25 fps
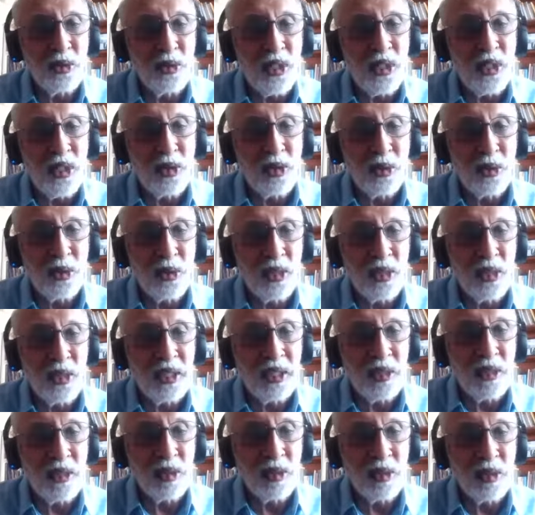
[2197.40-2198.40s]
to go and give
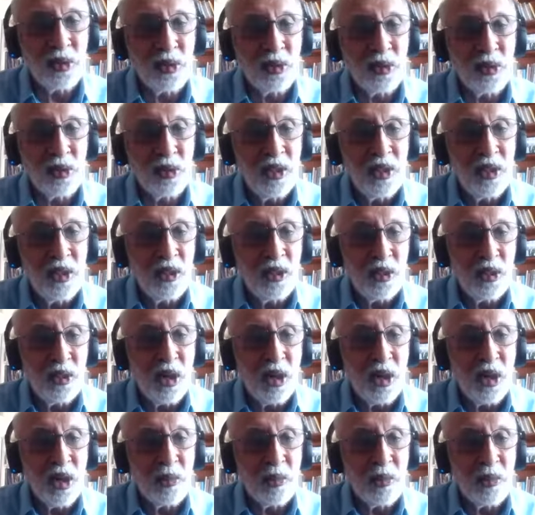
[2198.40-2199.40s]
it to God
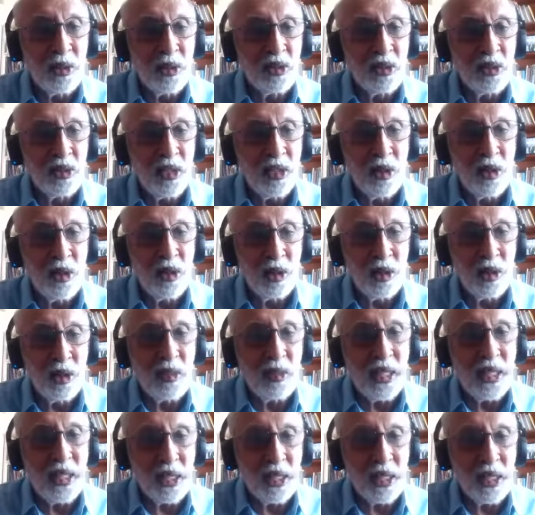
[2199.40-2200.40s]
because then God will take
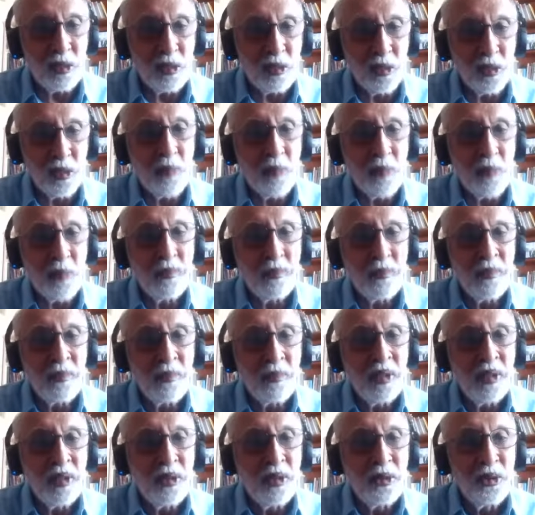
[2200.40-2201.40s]
care of you.
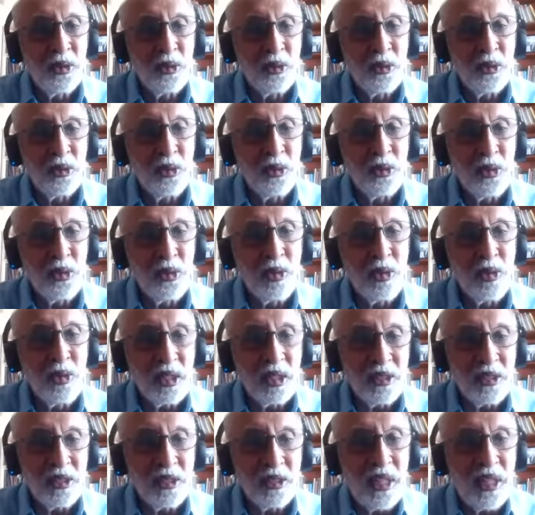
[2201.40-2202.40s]
You do what is
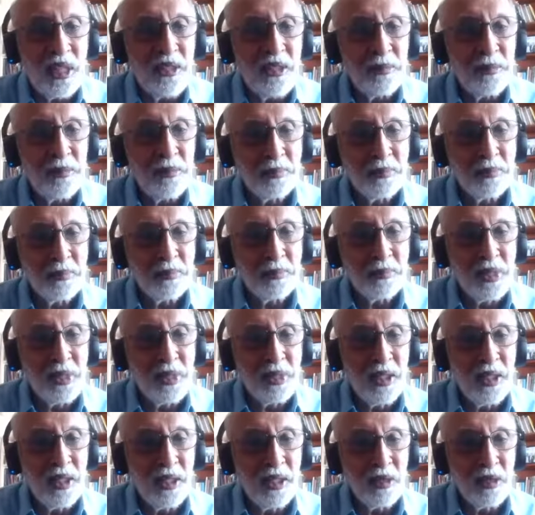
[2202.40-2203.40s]
right, and
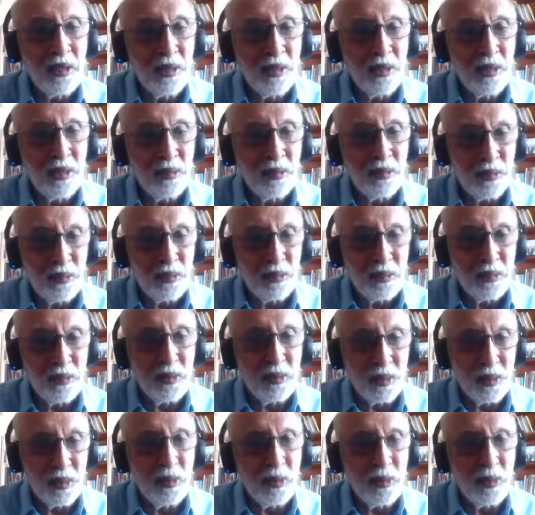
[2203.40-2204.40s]
to
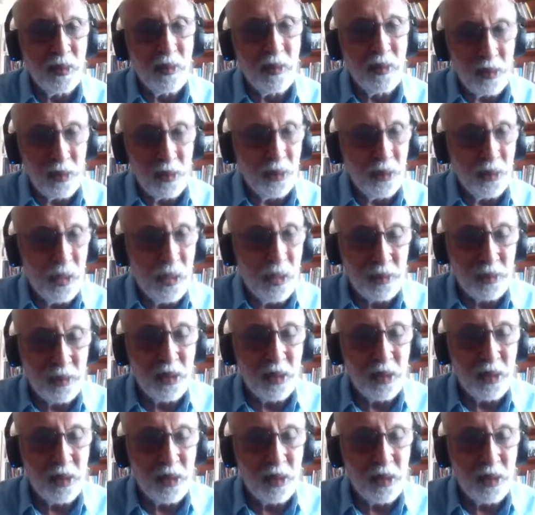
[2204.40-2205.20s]
help. So